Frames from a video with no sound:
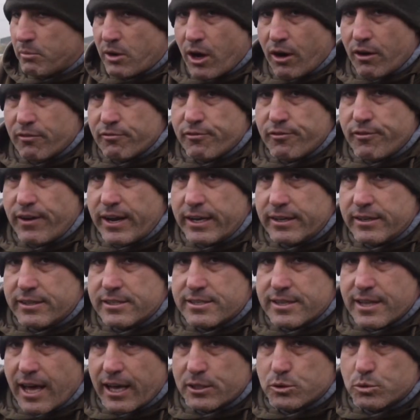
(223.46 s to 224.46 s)

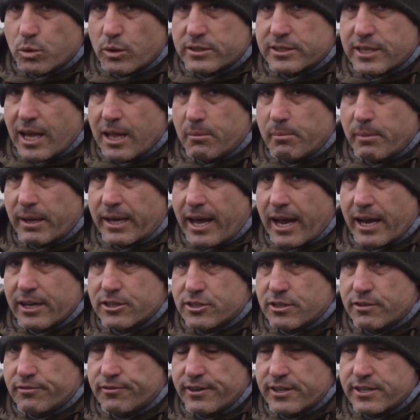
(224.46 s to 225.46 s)
convinced that's what's helped me
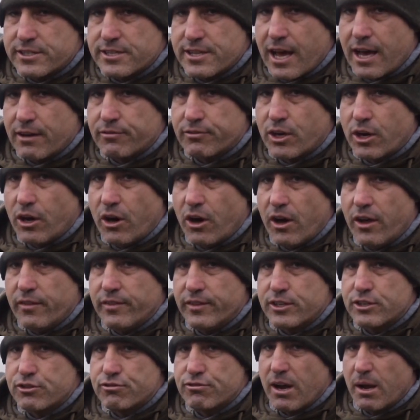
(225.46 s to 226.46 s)
catch the fish that I've caught on
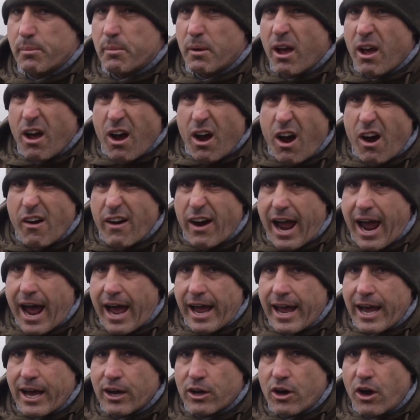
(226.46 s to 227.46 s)
this trip. All right, I
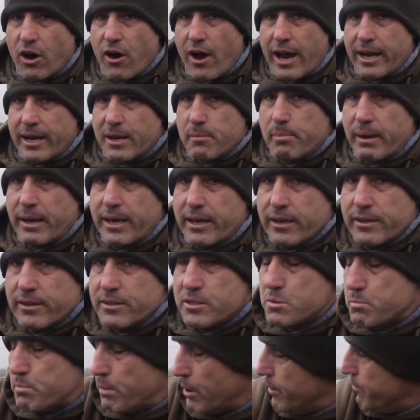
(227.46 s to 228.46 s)
haven't caught any big
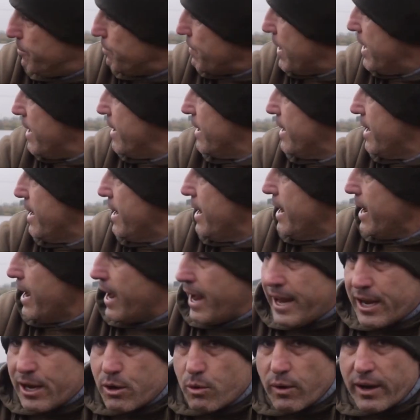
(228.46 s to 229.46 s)
ones, but
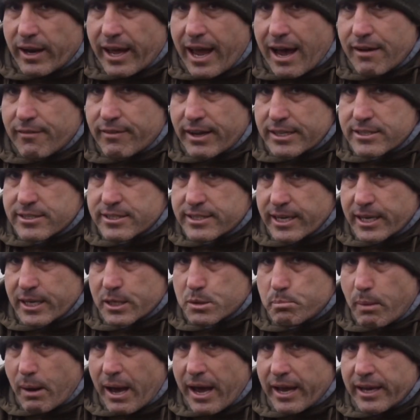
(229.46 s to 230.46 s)
equally I've had
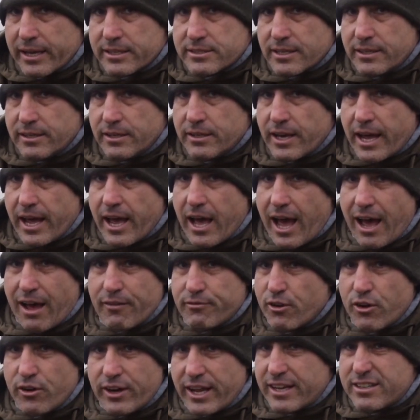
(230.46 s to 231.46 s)
6 bites, and
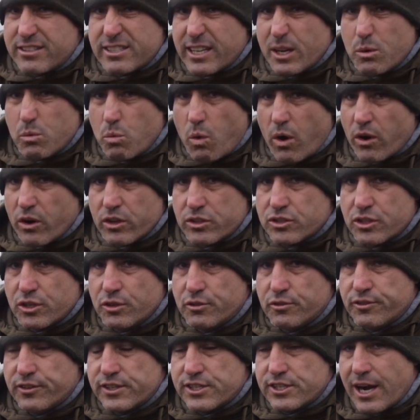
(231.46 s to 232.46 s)
I've only seen 1 or
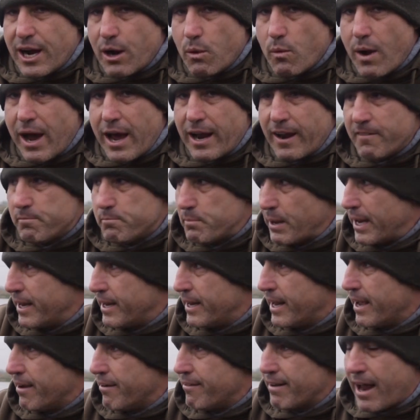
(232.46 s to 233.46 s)
2 fish out while I've been
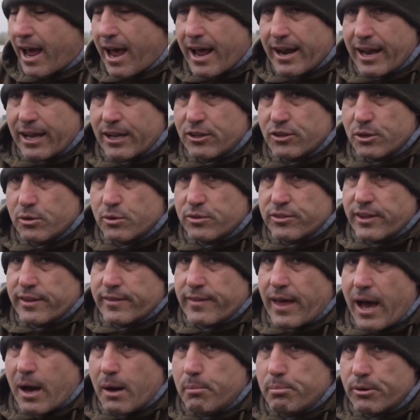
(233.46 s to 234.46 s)
here, and I do think
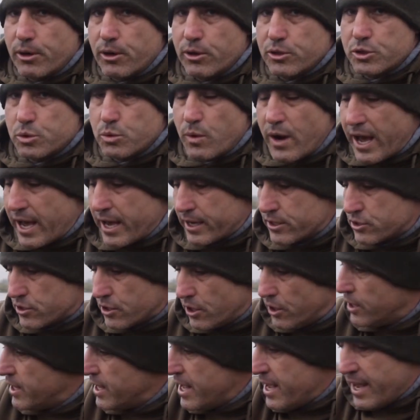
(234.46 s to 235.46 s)
that approach works.
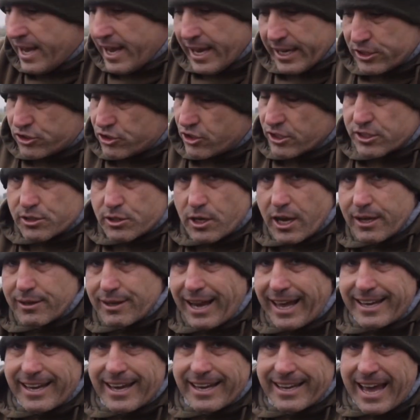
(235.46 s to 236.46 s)
So it's just
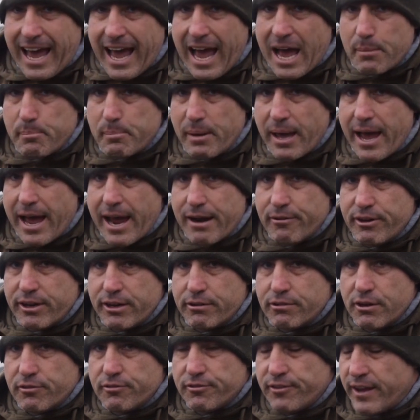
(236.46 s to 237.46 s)
like a carpet area
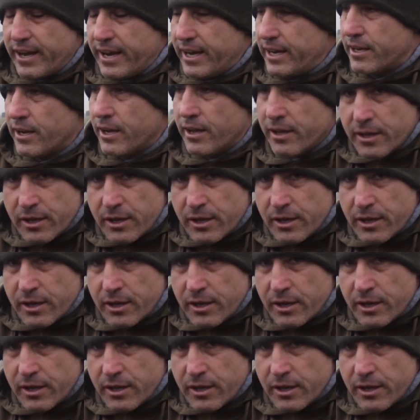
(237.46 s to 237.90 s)
of feed